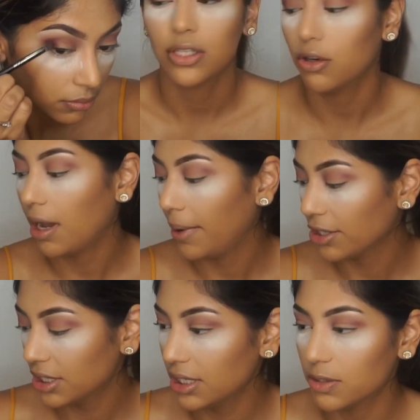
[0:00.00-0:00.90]
So I'm
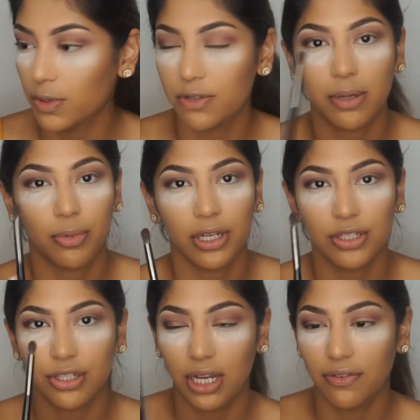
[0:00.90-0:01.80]
actually going to switch my
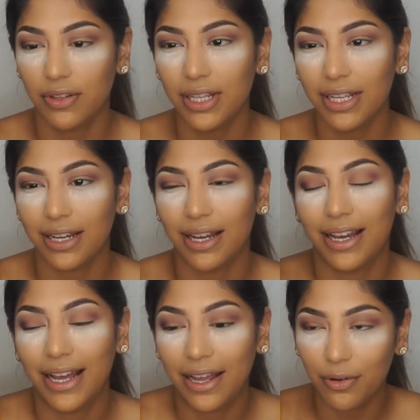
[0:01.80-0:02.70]
brush. I feel like
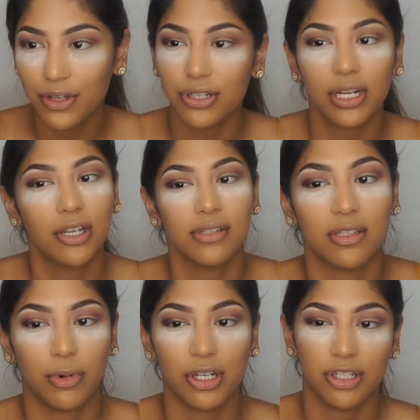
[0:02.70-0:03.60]
I always try to
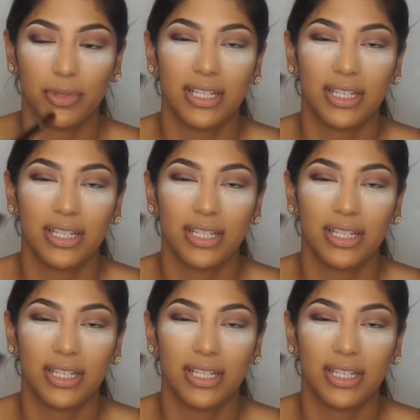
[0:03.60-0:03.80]
this brush,